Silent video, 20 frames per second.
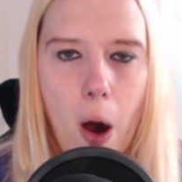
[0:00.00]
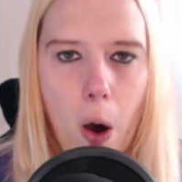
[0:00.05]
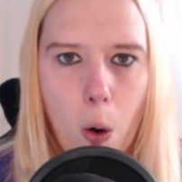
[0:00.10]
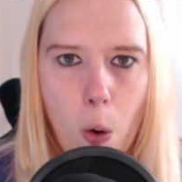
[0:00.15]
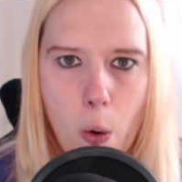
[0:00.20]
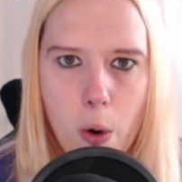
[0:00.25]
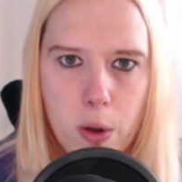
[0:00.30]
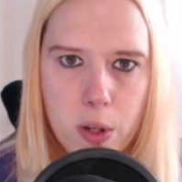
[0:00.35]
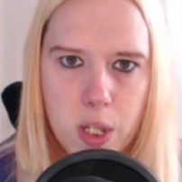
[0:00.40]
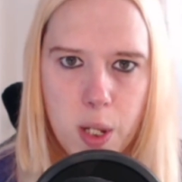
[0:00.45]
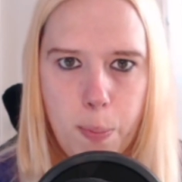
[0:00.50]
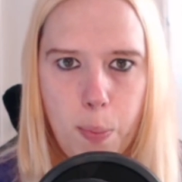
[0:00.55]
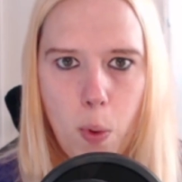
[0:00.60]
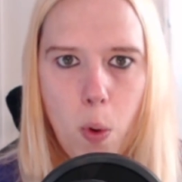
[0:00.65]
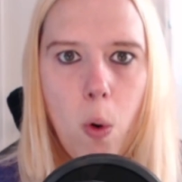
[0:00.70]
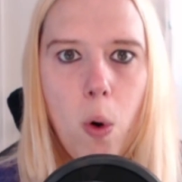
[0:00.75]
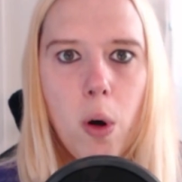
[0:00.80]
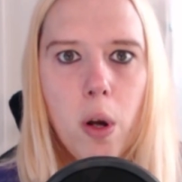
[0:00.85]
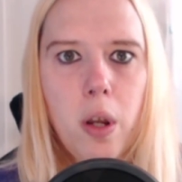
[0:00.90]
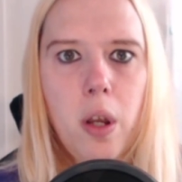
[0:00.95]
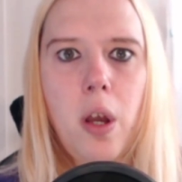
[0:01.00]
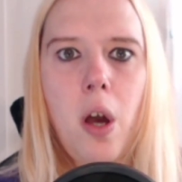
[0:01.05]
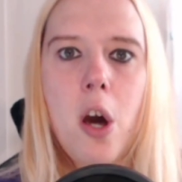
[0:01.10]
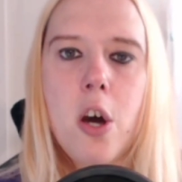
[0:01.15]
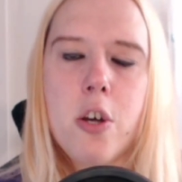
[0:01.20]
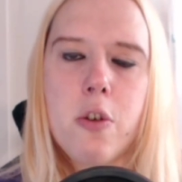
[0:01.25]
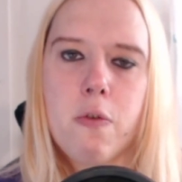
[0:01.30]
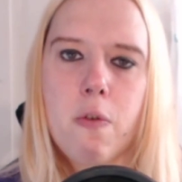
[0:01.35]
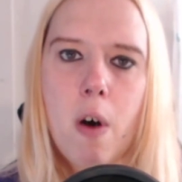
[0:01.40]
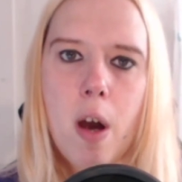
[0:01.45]
All your support
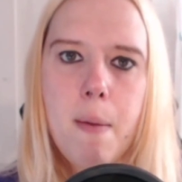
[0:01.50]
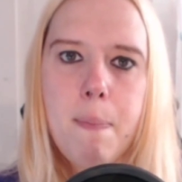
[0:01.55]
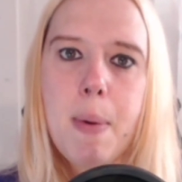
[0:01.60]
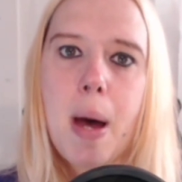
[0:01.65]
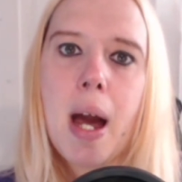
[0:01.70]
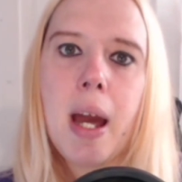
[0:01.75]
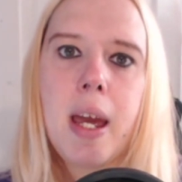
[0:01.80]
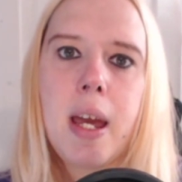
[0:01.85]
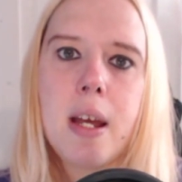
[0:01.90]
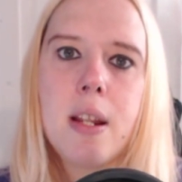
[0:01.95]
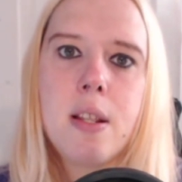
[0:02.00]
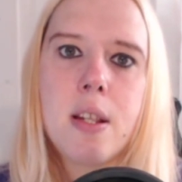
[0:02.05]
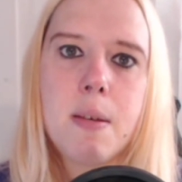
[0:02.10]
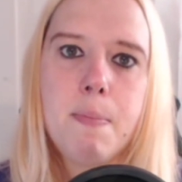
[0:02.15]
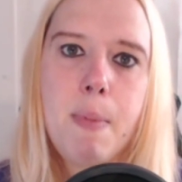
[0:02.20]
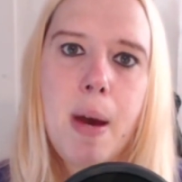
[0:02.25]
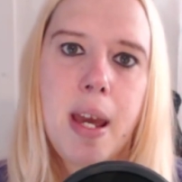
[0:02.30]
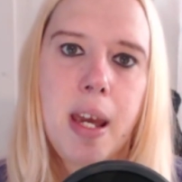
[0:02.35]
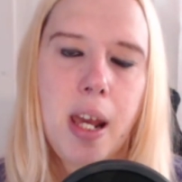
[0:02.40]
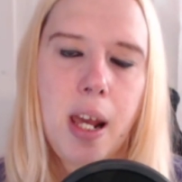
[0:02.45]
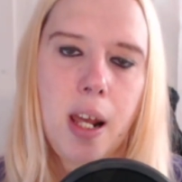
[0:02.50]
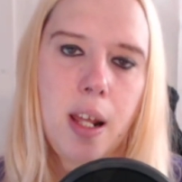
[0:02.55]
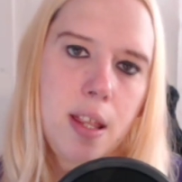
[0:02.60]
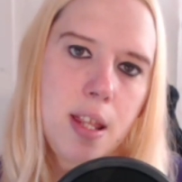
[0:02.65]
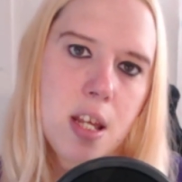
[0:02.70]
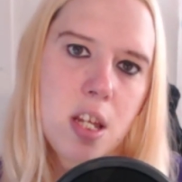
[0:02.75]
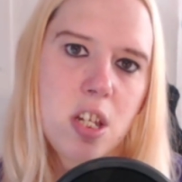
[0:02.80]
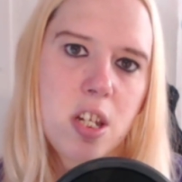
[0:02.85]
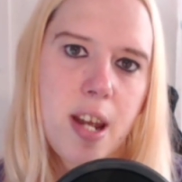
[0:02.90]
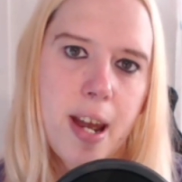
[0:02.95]
goes right back into making
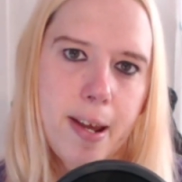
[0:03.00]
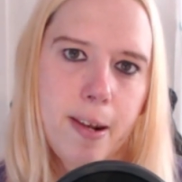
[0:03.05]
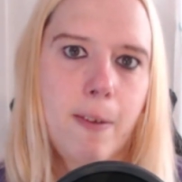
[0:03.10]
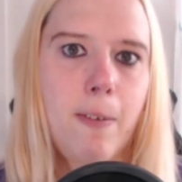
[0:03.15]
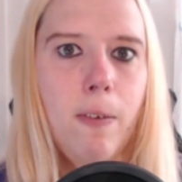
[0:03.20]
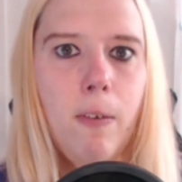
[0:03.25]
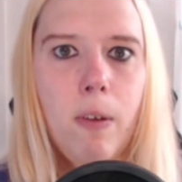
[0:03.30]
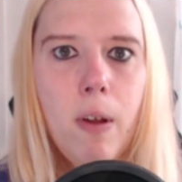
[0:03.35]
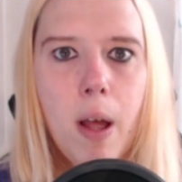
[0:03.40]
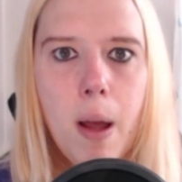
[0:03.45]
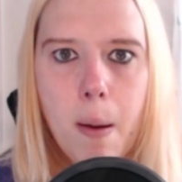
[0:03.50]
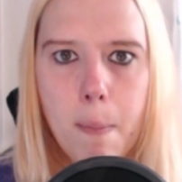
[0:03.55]
this channel